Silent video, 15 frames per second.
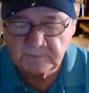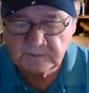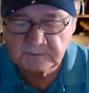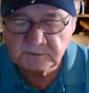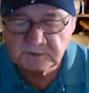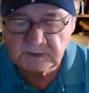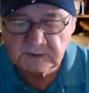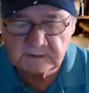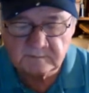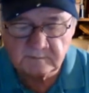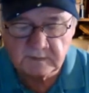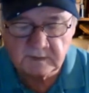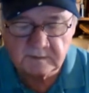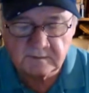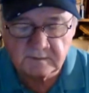Jockey
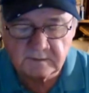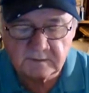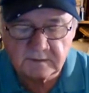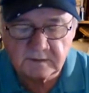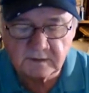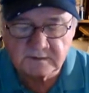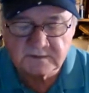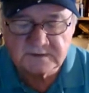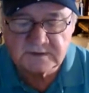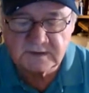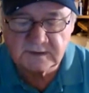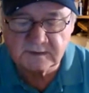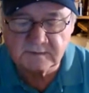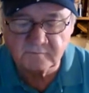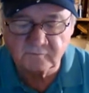Martin
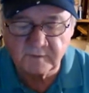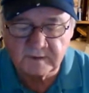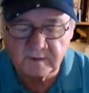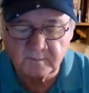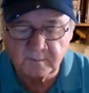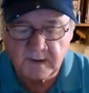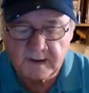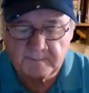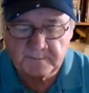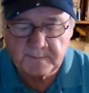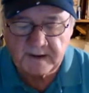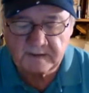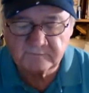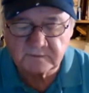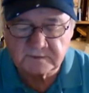Garcia and trainer Bob
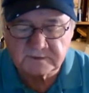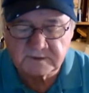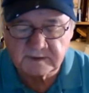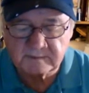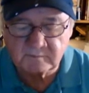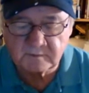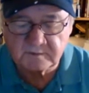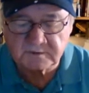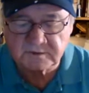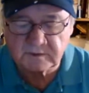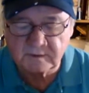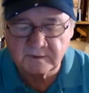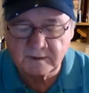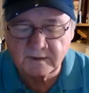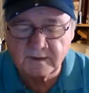Baffert sent him to the
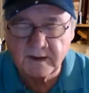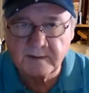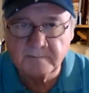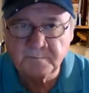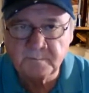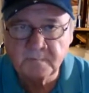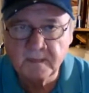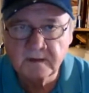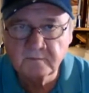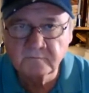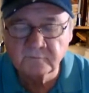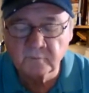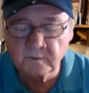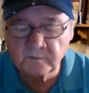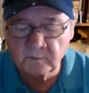starting gate.
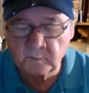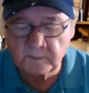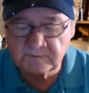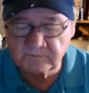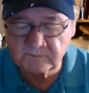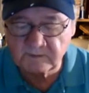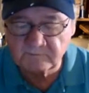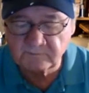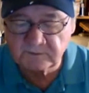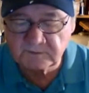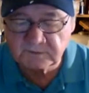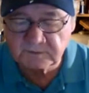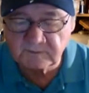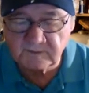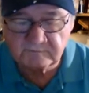For the Wednesday
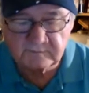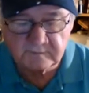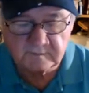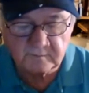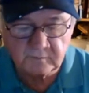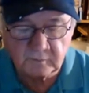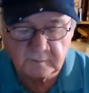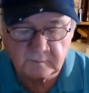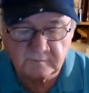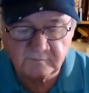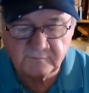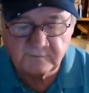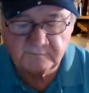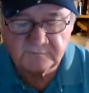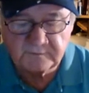feature, they fit the board
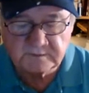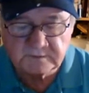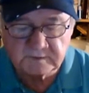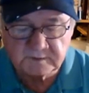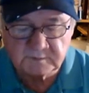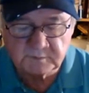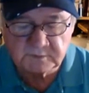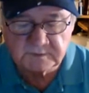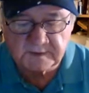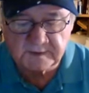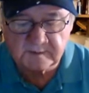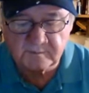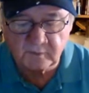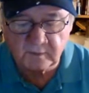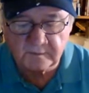with 56%
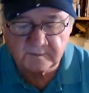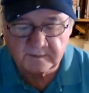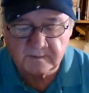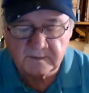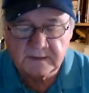of more than